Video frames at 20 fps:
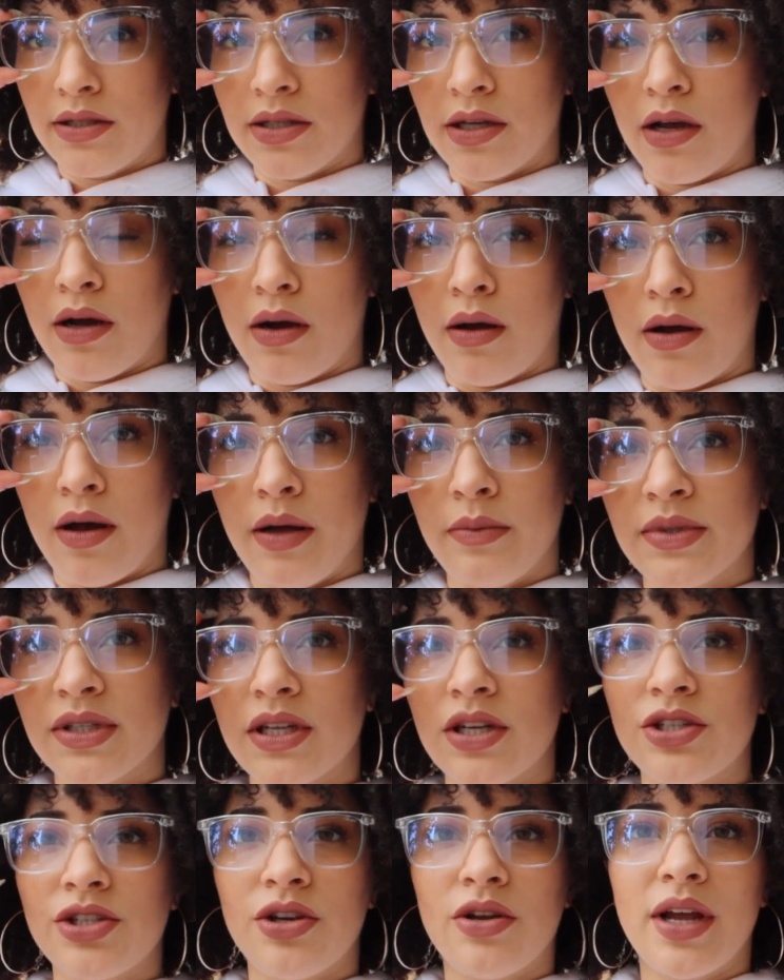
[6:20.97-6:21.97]
So I'm just
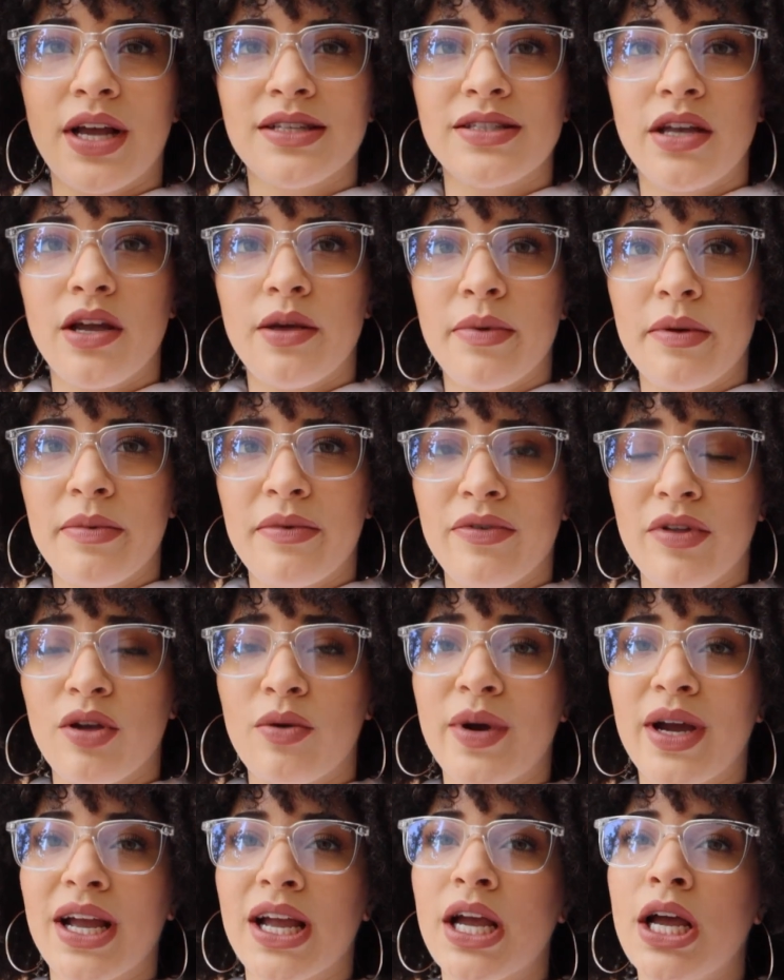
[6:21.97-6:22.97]
gonna show you guys the Airbnb really
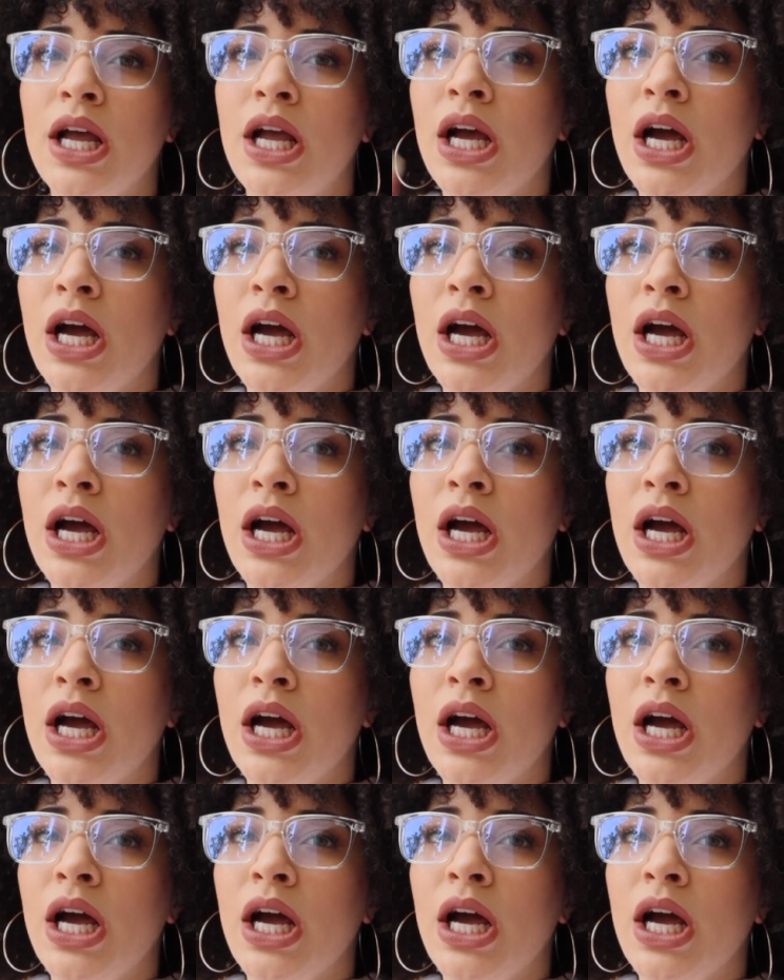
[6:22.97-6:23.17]
quick.